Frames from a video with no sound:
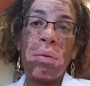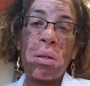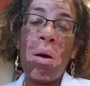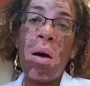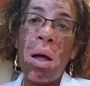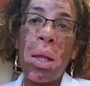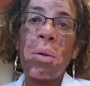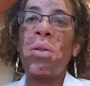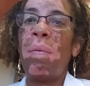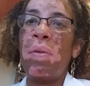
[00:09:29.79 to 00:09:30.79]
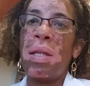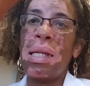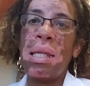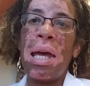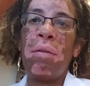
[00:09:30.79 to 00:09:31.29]
us a call or something
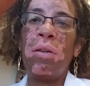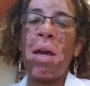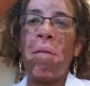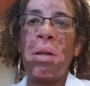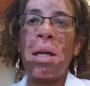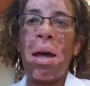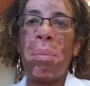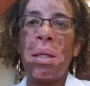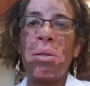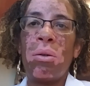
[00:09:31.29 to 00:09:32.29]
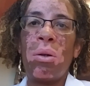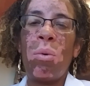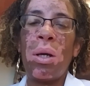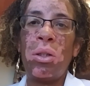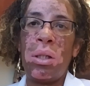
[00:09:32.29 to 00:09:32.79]
like that if you have any comments or
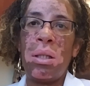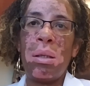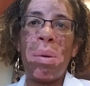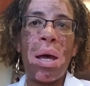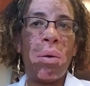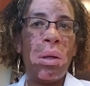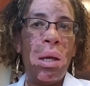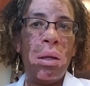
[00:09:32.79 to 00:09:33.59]
questions about